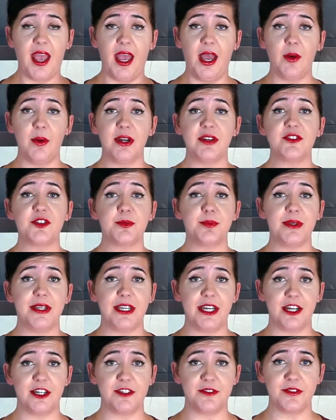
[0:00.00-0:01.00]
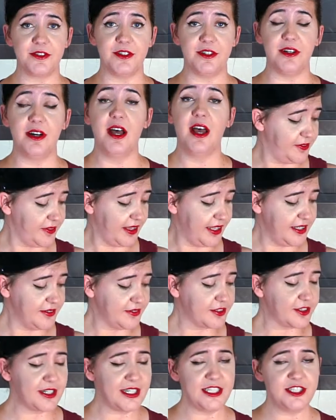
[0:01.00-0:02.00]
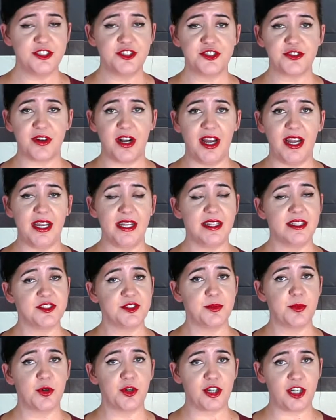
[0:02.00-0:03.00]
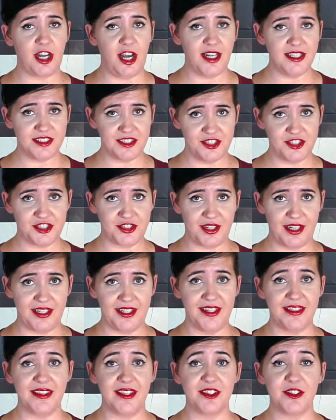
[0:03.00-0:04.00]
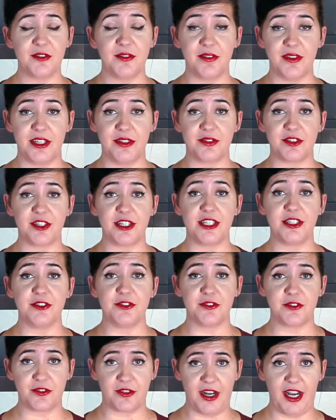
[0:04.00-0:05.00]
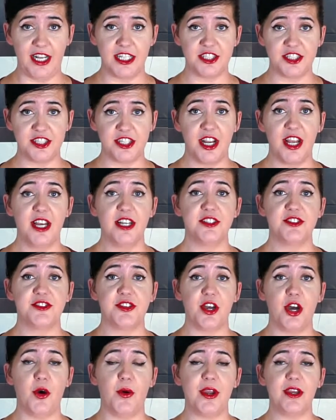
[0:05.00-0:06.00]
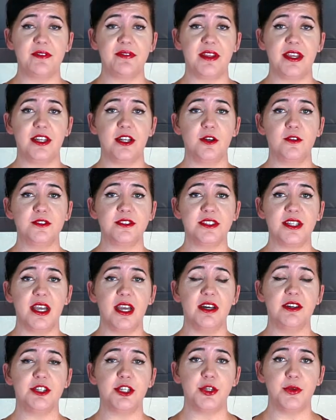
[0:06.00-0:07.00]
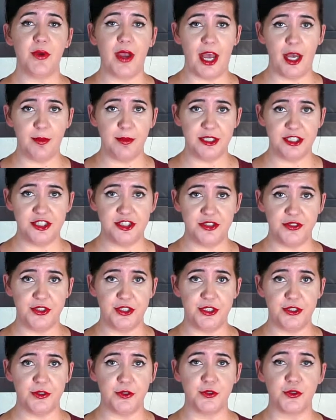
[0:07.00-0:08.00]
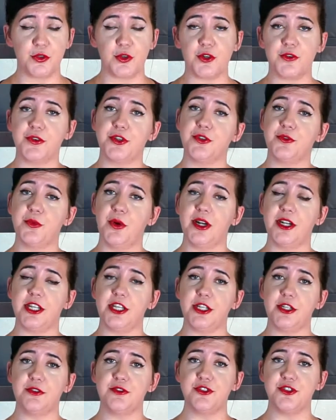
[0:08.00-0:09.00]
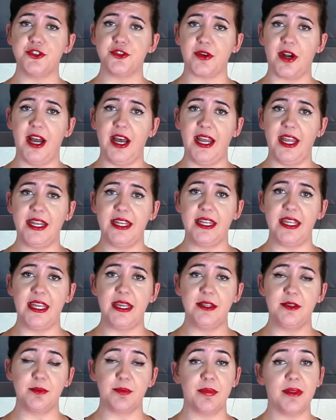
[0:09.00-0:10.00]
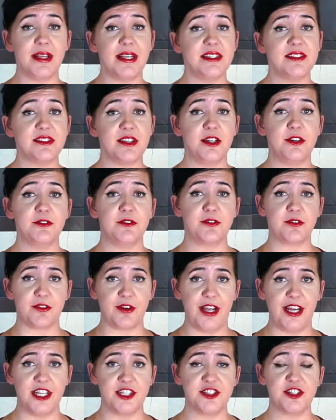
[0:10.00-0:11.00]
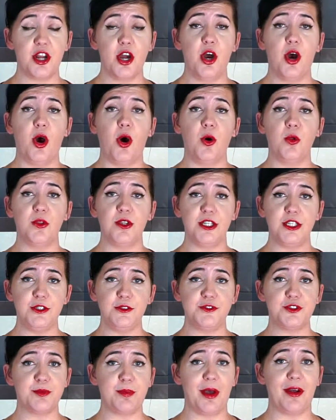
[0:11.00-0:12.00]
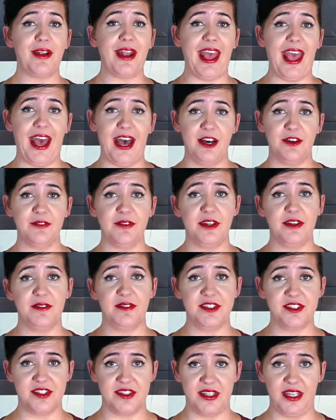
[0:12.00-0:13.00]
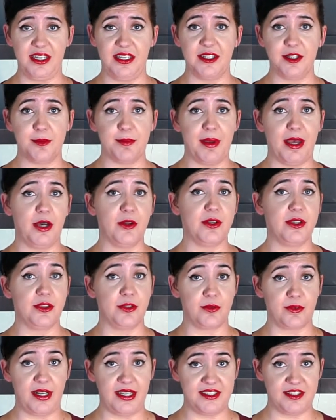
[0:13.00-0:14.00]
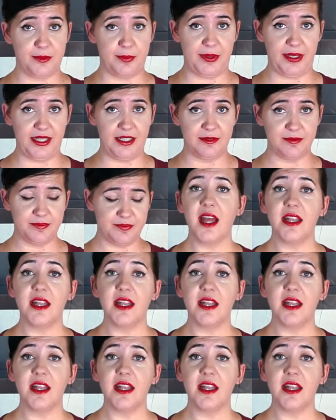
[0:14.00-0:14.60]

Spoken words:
However, be careful. Flavor in dried is more concentrated than the flavor in fresh. So if they don't tell you how much to use, or if you want to use dried in place of fresh, only use about half of the stated amount in the recipe.